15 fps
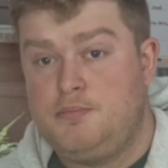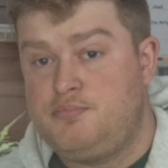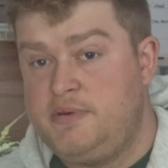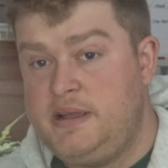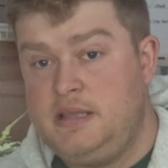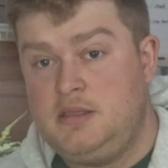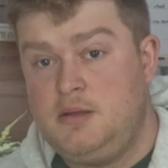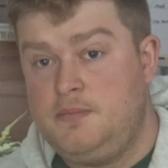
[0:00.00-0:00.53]

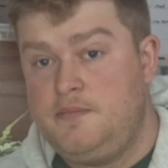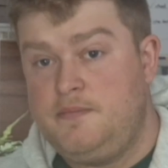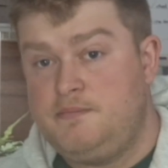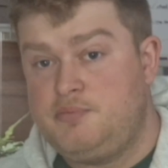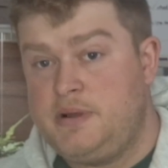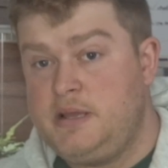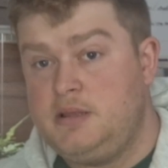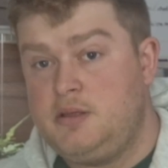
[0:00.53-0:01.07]
Breed them,
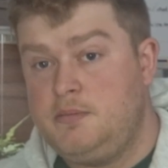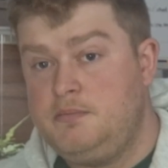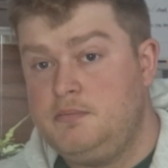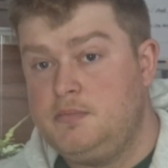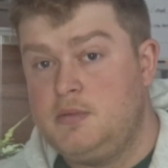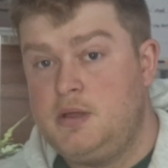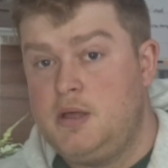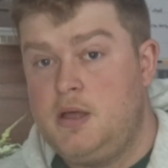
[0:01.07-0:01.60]
breed them.
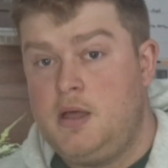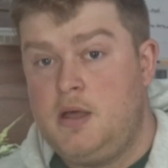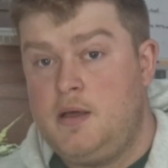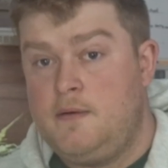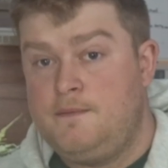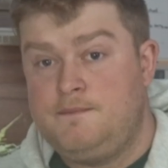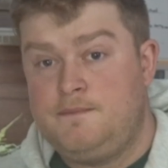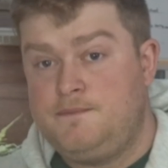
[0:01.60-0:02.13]

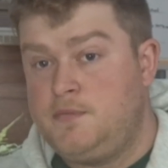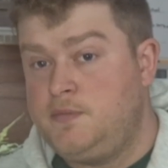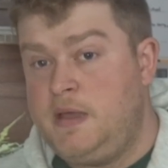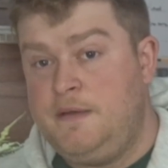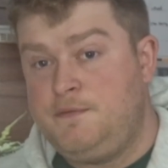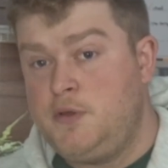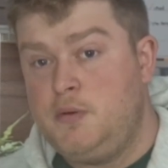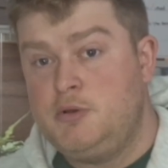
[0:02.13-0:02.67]

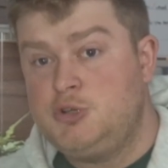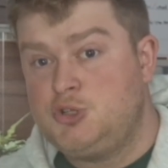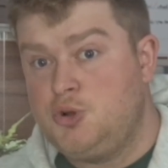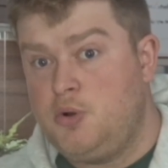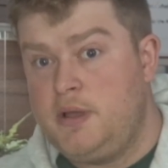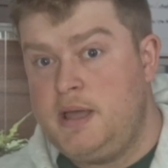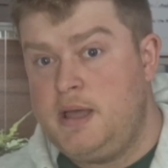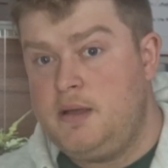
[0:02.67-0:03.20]
If you
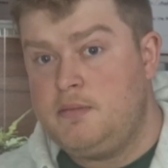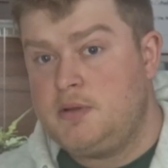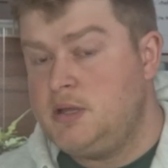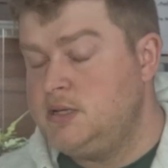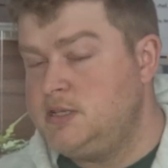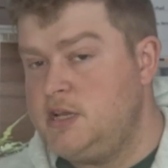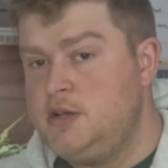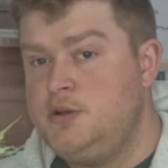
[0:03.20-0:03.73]
enjoy it,
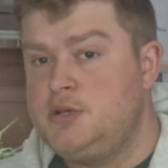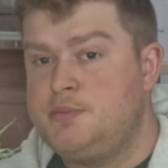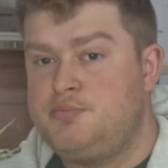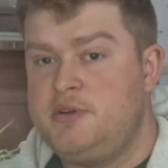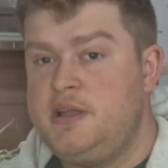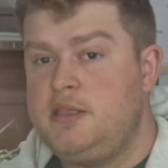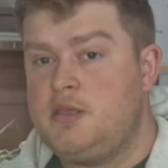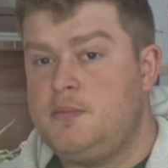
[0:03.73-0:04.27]
continue to
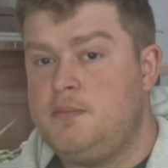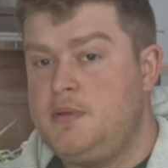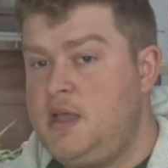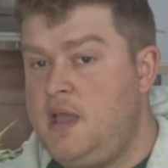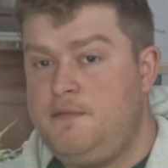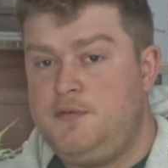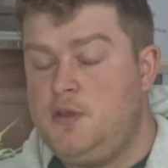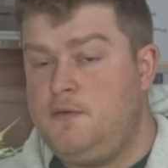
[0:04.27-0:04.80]
breed them.
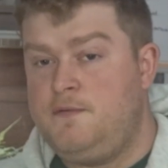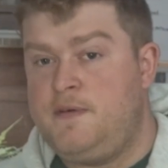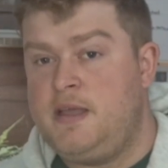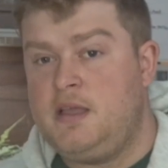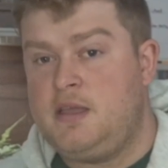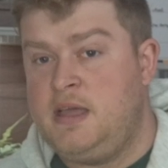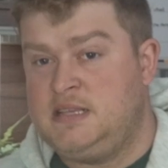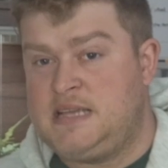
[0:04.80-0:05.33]
If you
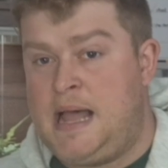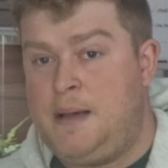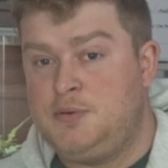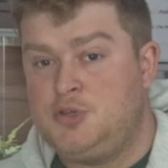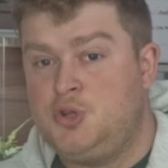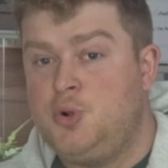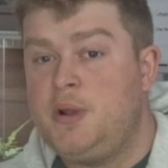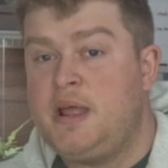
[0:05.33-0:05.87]
think it's
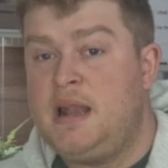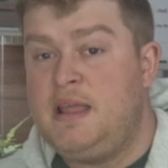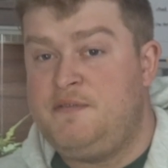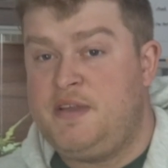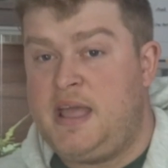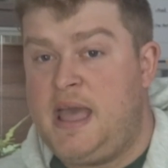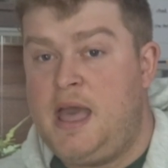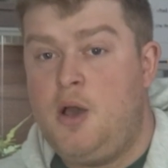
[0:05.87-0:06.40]
absolutely a
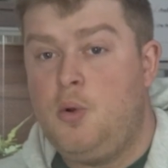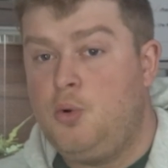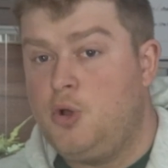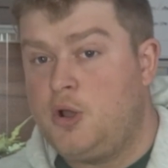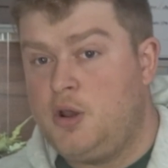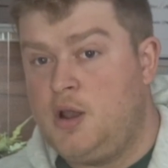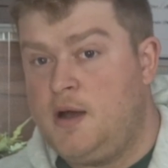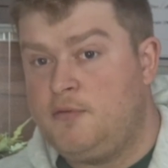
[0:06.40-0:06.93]
living hell
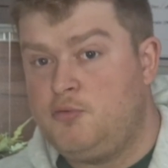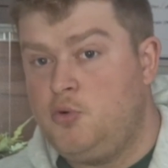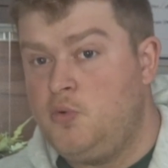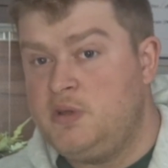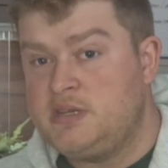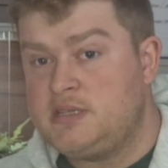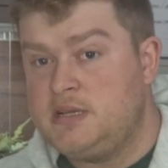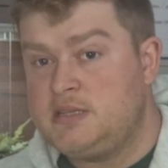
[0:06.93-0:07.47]
looking after all
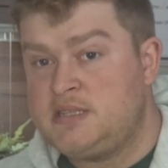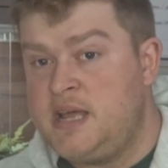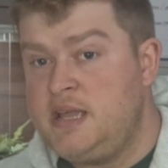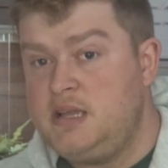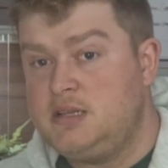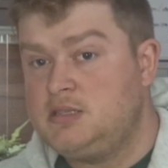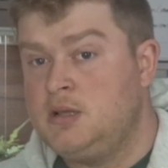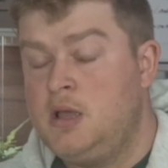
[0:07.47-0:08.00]
these little
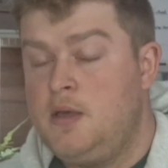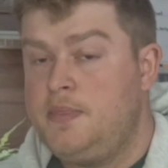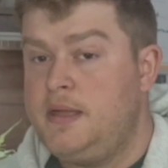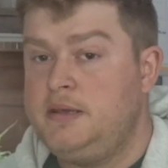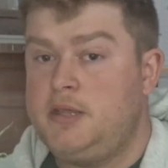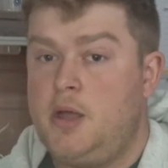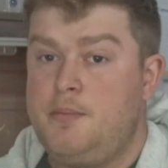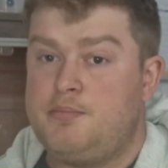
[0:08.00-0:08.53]
snakes,
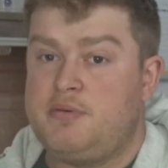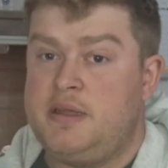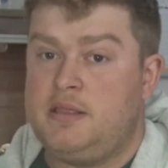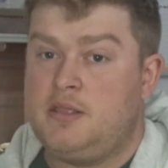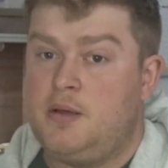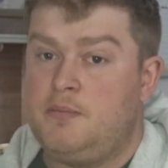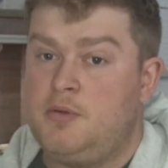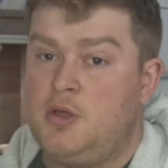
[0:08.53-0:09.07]
then don't breed
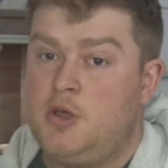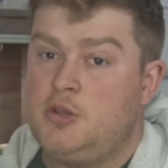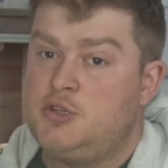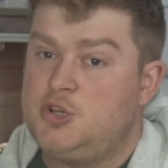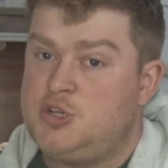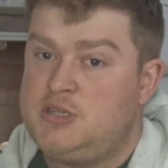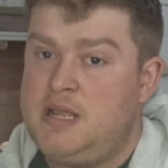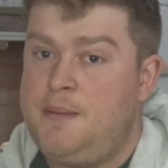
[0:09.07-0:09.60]
them.
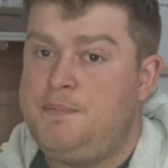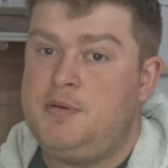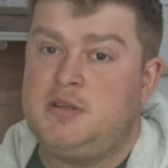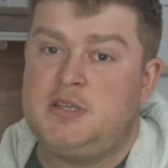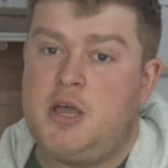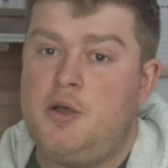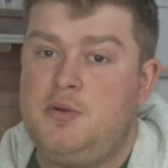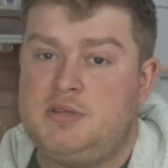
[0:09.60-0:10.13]
Just dip your
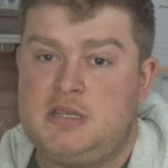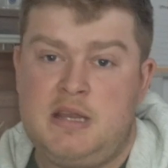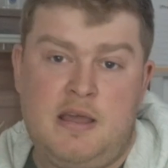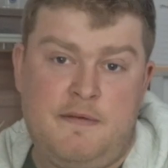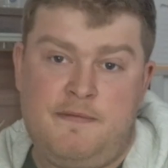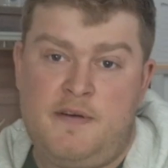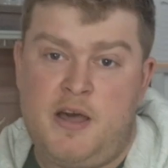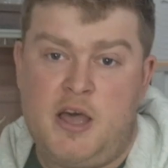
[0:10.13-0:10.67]
toes in there
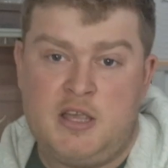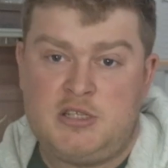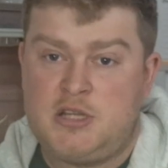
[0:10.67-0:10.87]
first.